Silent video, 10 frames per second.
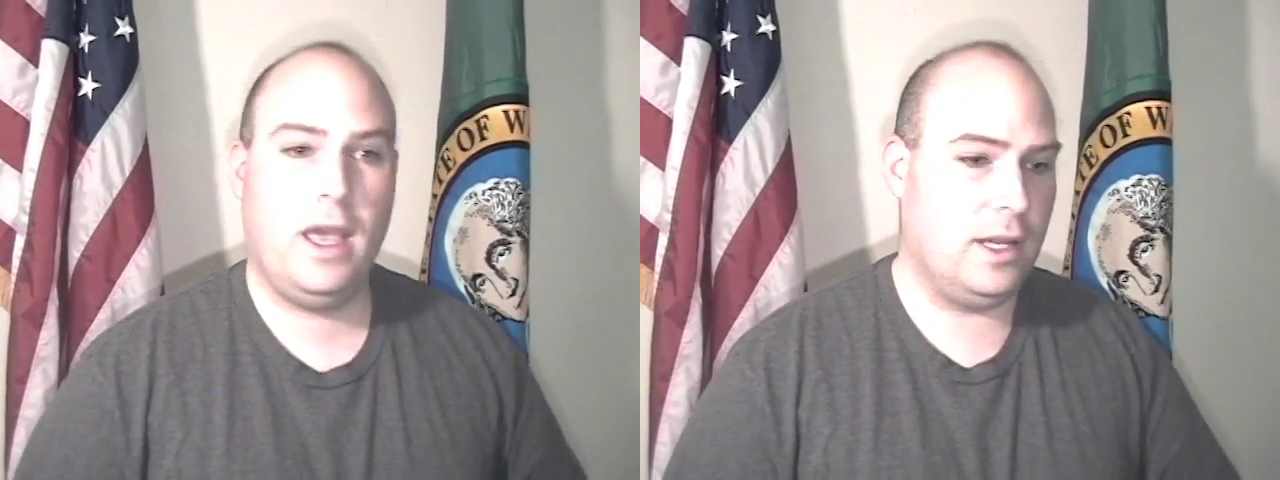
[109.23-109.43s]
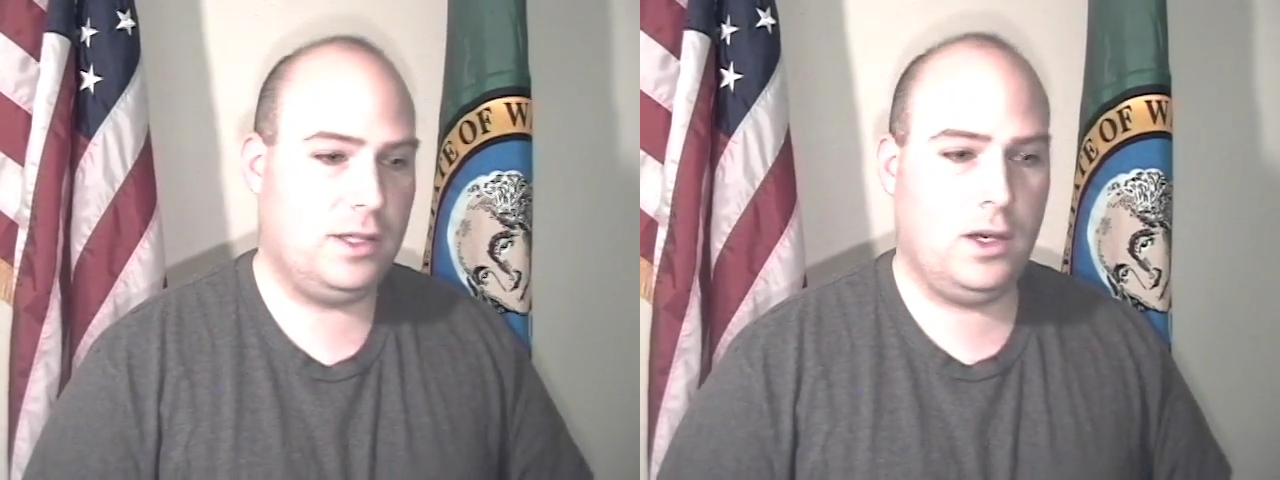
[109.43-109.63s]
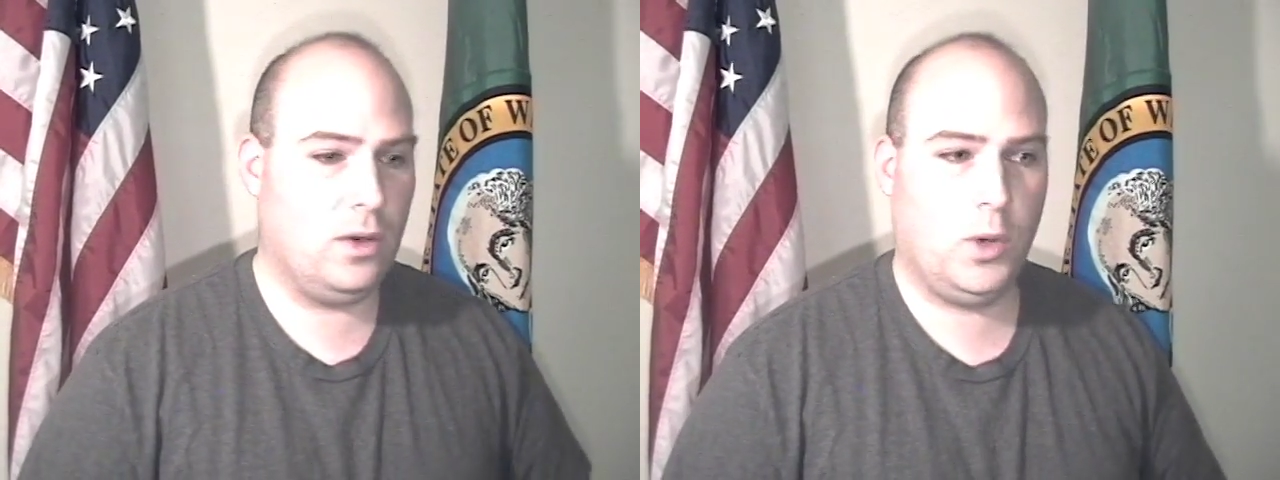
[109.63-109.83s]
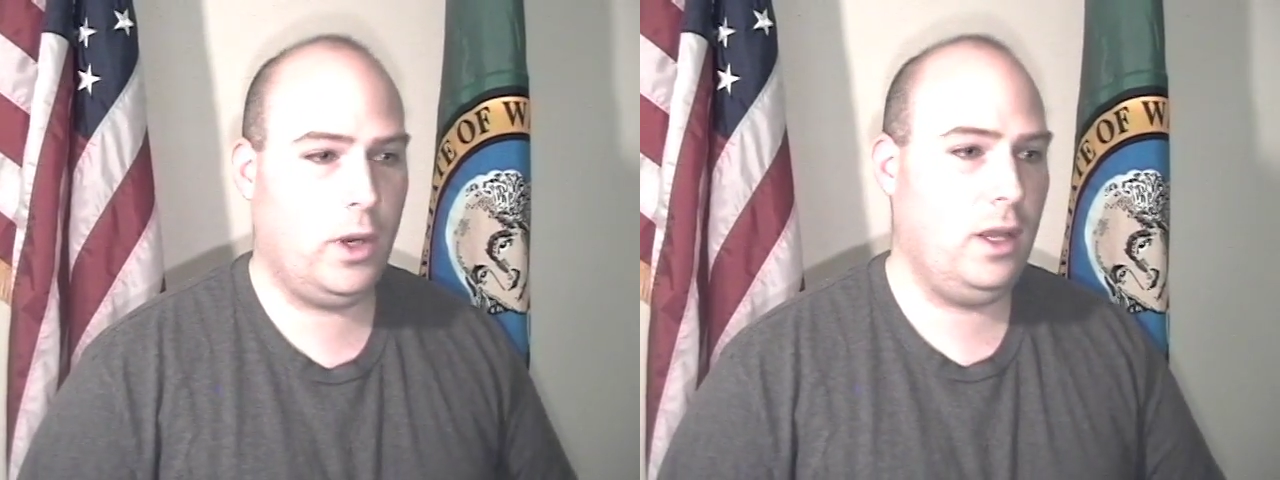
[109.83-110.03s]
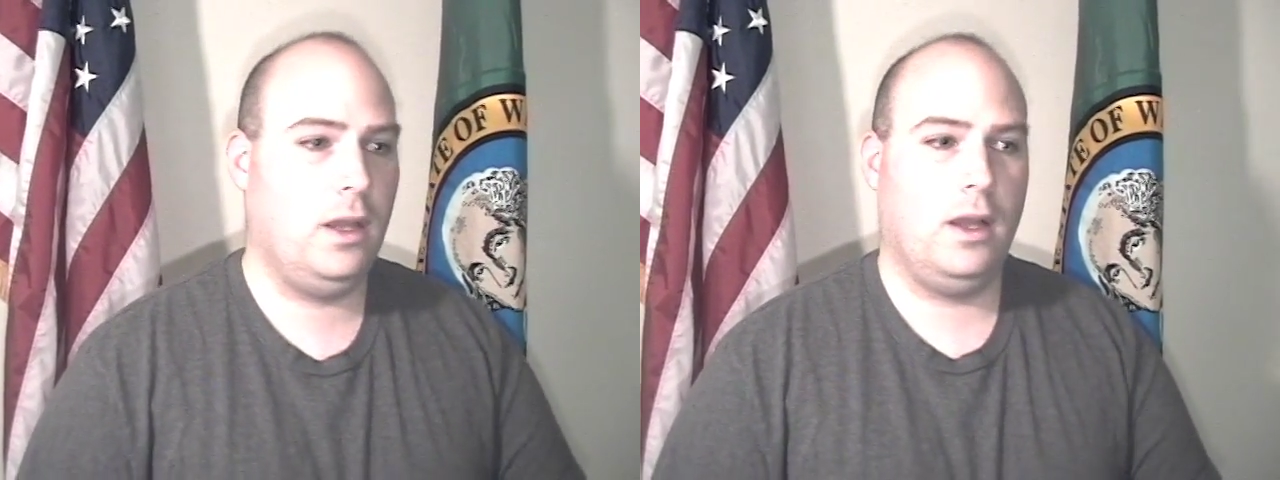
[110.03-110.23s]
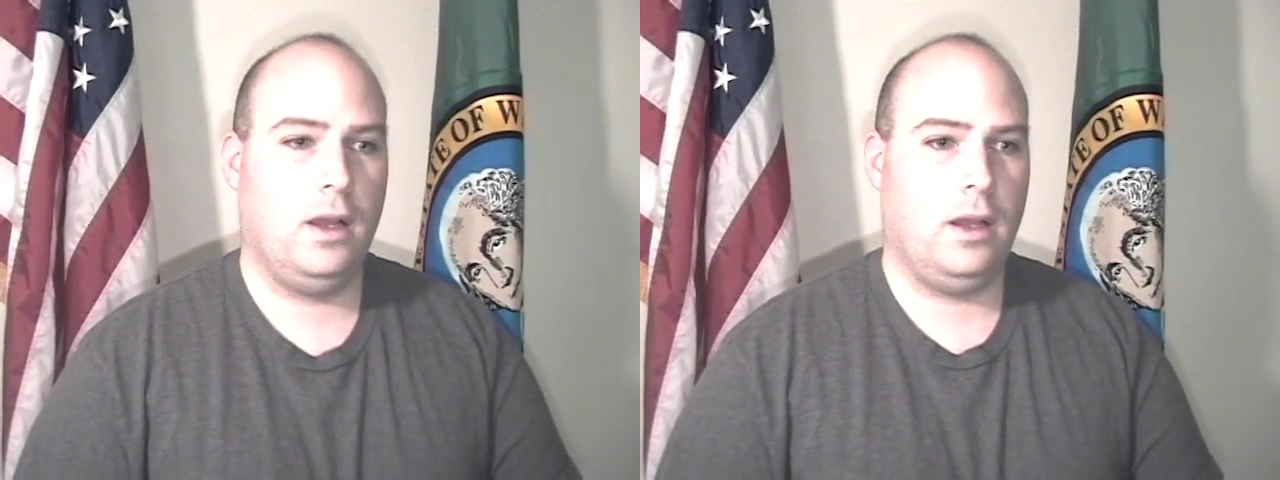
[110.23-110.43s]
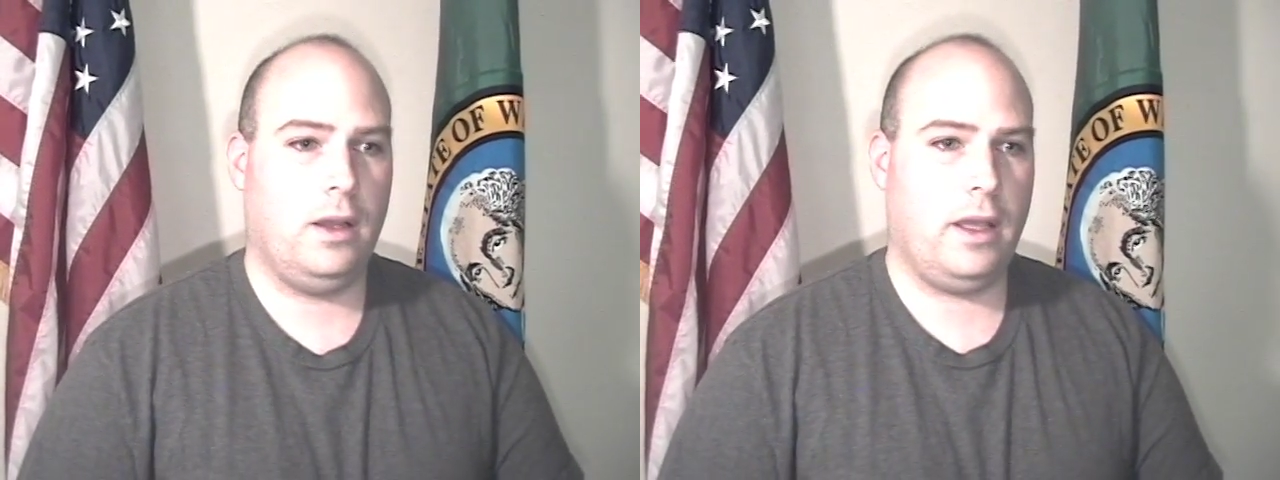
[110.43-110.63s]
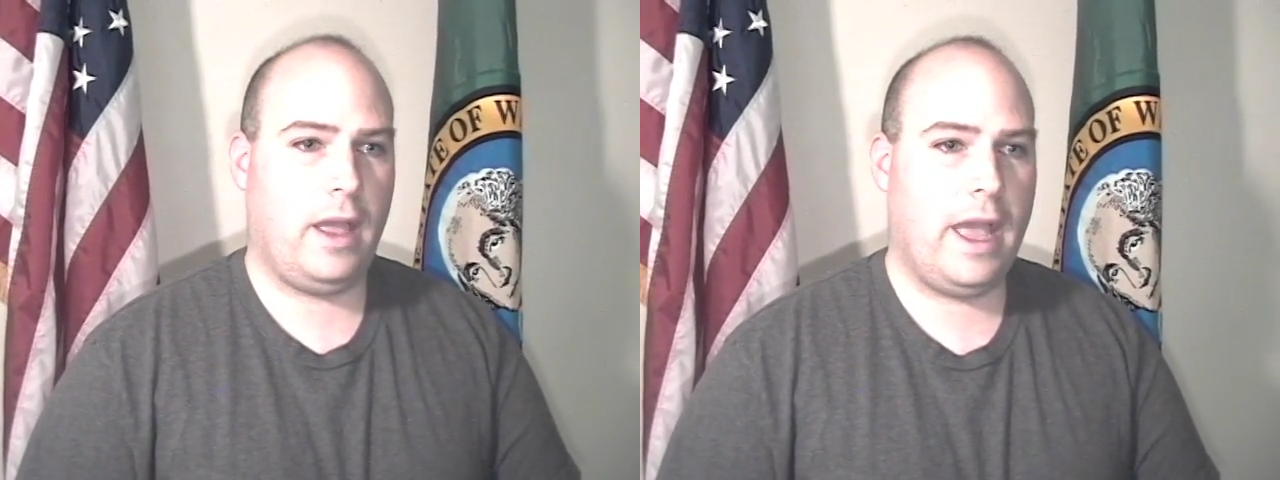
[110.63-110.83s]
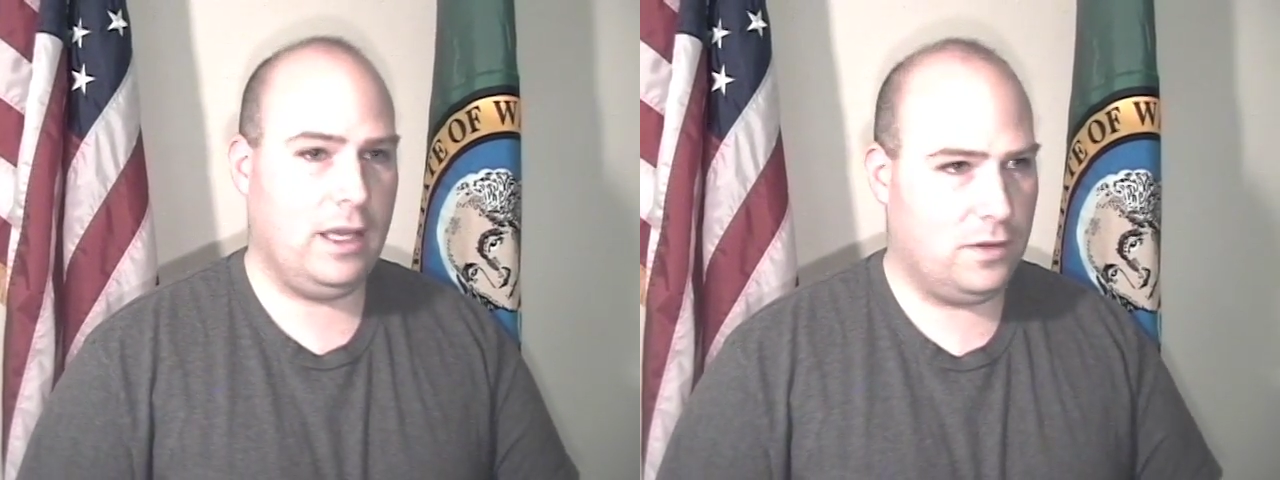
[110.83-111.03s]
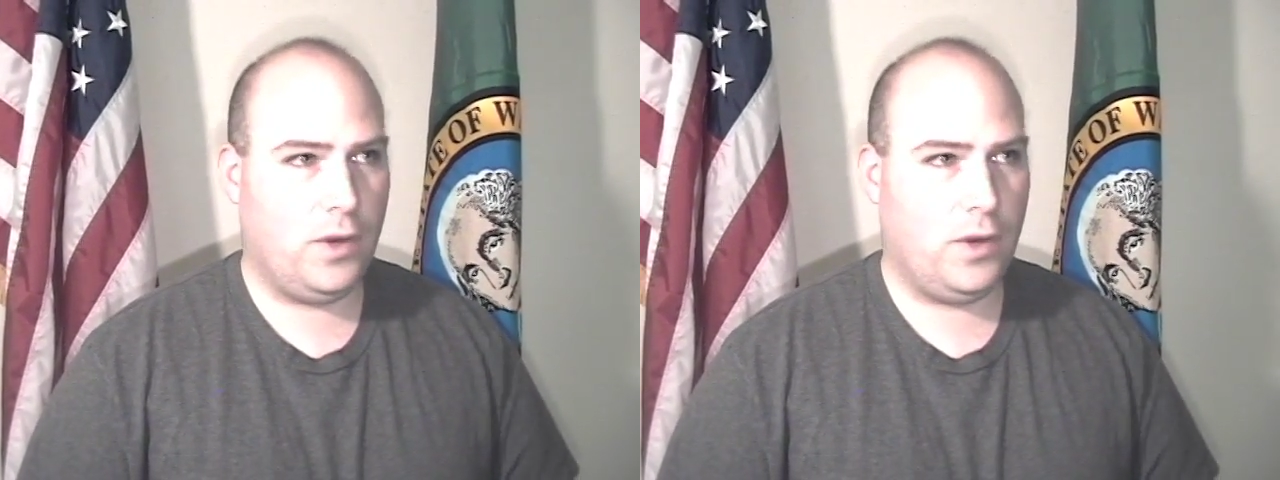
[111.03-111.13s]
And Senator Murray is